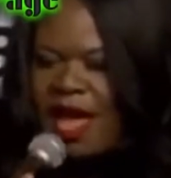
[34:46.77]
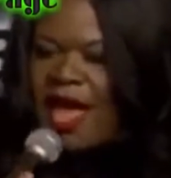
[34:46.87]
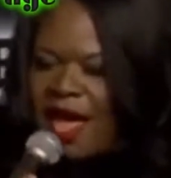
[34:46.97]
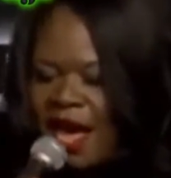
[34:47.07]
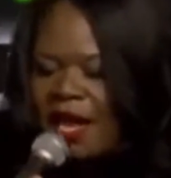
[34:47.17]

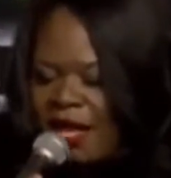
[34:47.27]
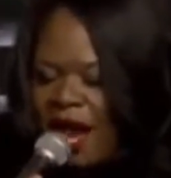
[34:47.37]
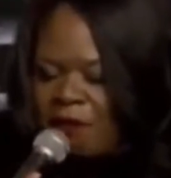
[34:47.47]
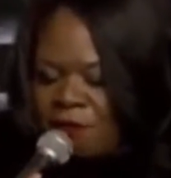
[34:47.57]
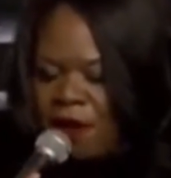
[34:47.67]
Hey, I got a
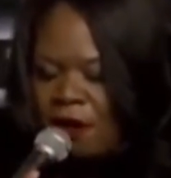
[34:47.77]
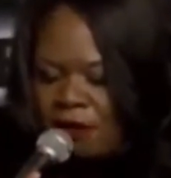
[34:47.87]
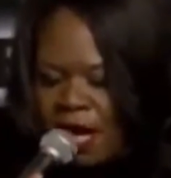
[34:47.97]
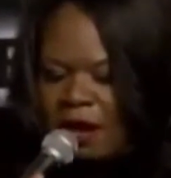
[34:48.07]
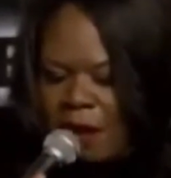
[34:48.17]
camera phone,
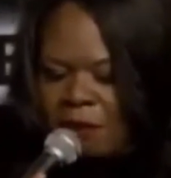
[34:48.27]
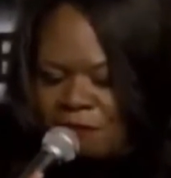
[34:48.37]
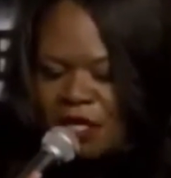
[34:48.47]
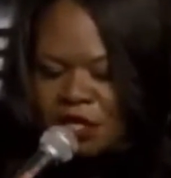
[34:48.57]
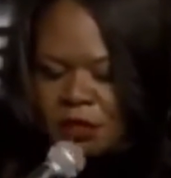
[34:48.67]
okay? I'm not
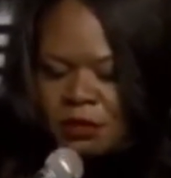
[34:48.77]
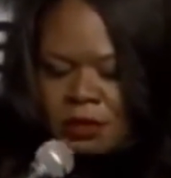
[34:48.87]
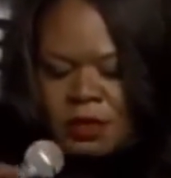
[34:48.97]
professional.